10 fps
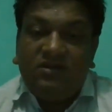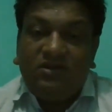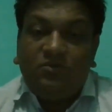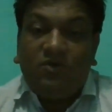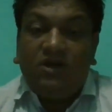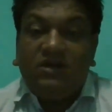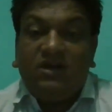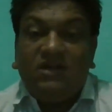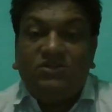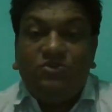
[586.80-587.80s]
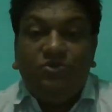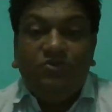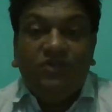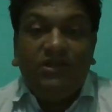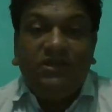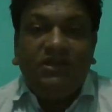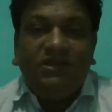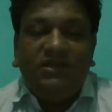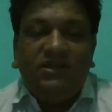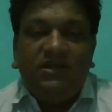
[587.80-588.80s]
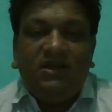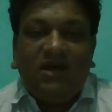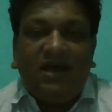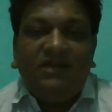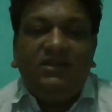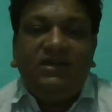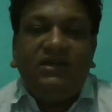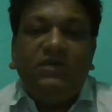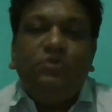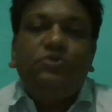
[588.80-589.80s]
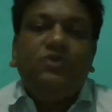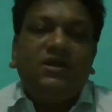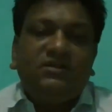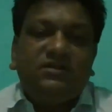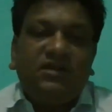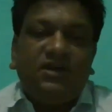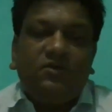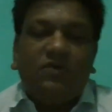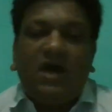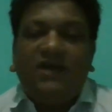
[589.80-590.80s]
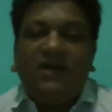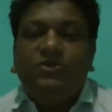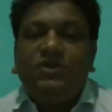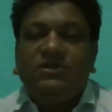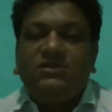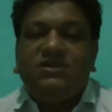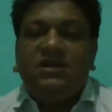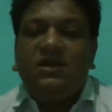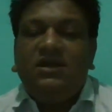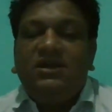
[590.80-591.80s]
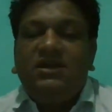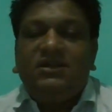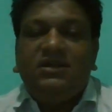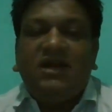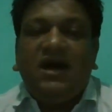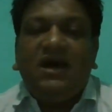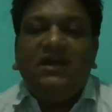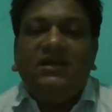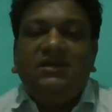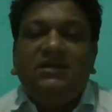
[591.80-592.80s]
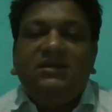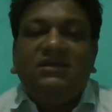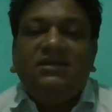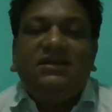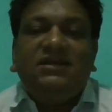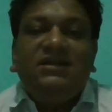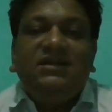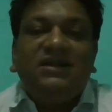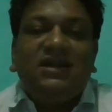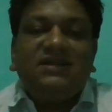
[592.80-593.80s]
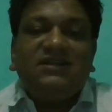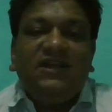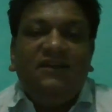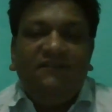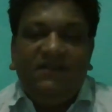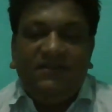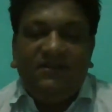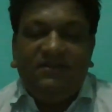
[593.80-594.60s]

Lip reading: that what class do you read in, I think you should answer or I should answer that I read in class 11